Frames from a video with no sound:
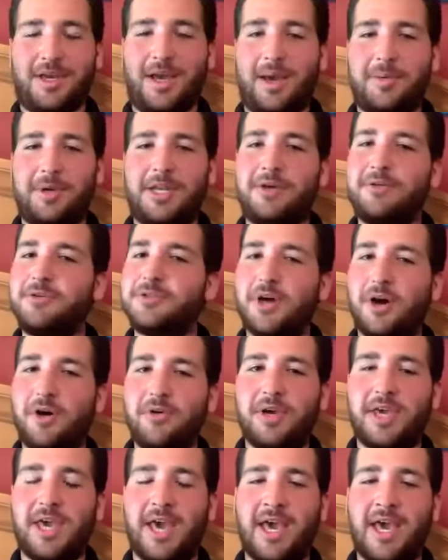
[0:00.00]
I mean, it was
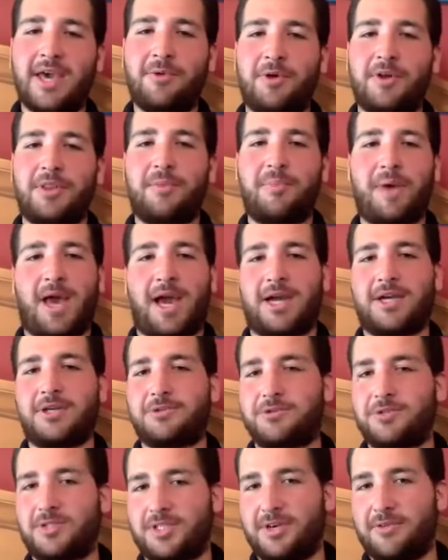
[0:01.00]
okay when the package
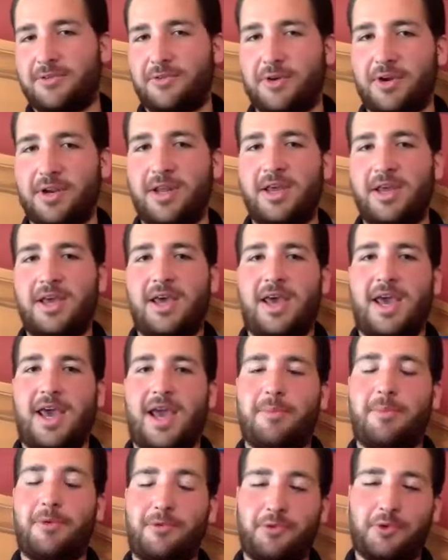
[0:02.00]
was different
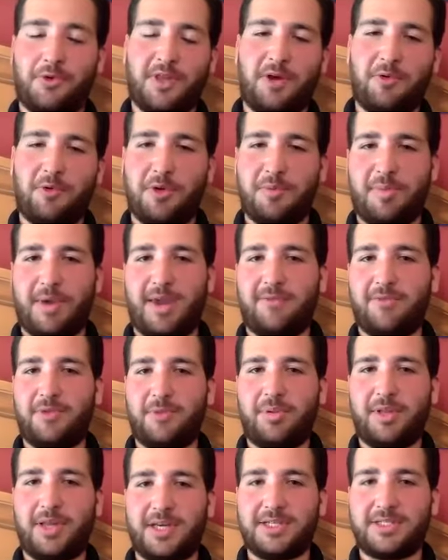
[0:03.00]
and before they repaved the
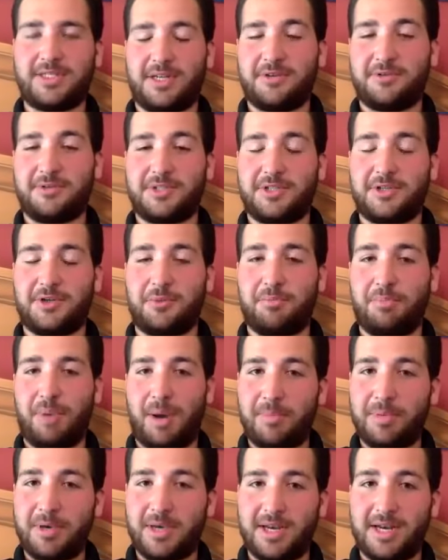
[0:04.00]
place and it was a little
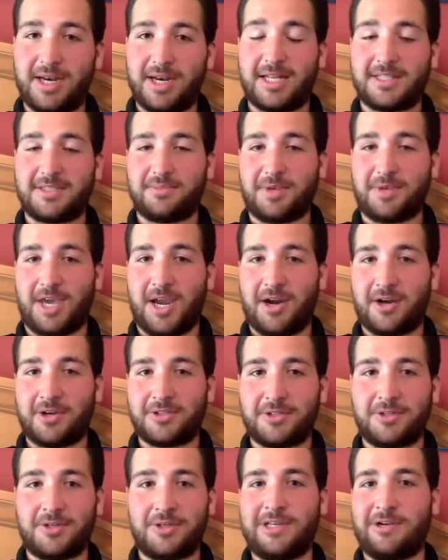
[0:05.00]
bumpy and it had some
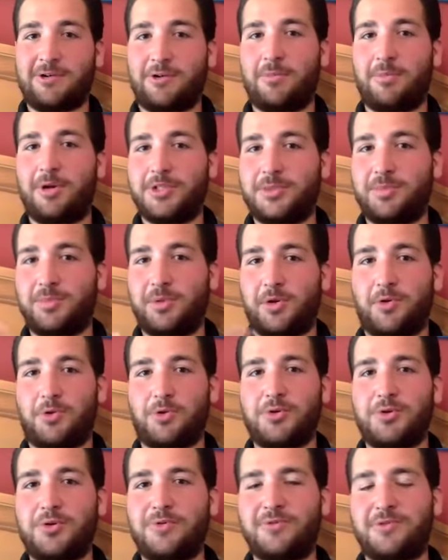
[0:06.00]
character and there were multiple
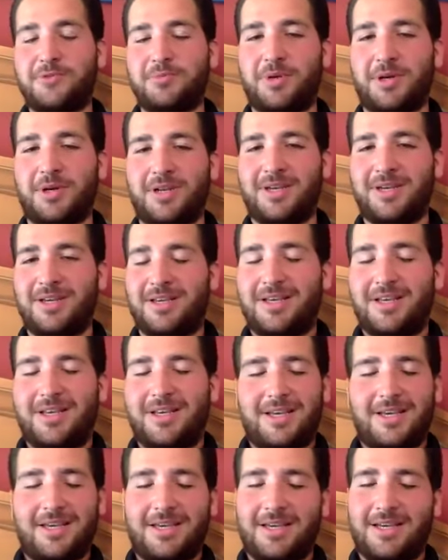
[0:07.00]
grooves, but
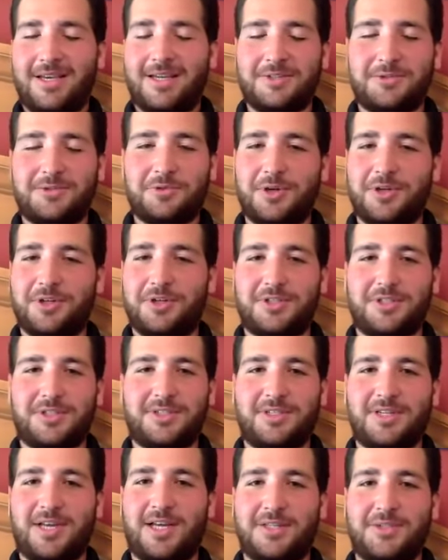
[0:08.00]
it's really
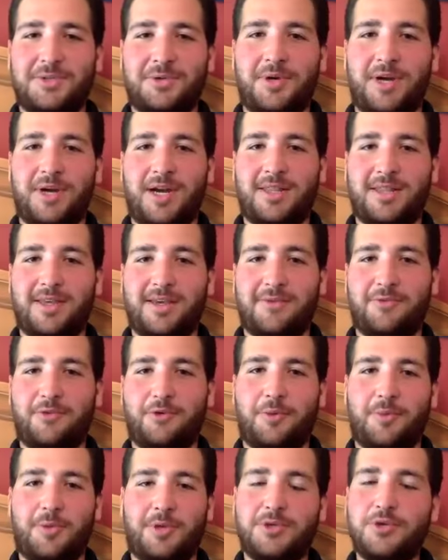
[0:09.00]
just not doing anything
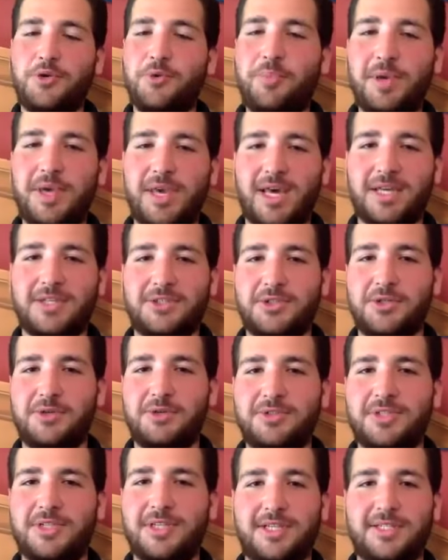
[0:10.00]
for me. UPS
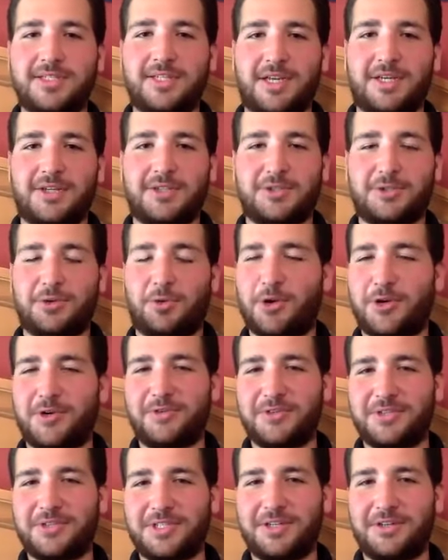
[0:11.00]
uses it as like a storage
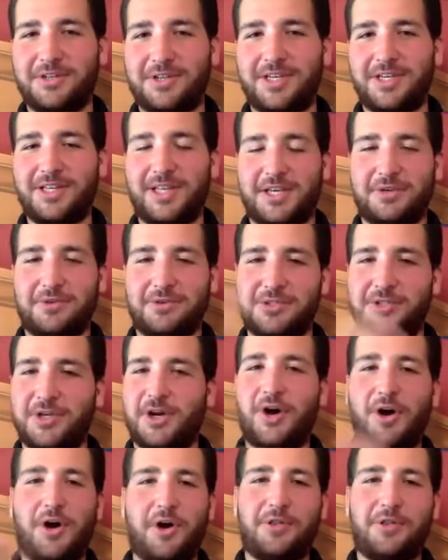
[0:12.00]
facility. Like you saw all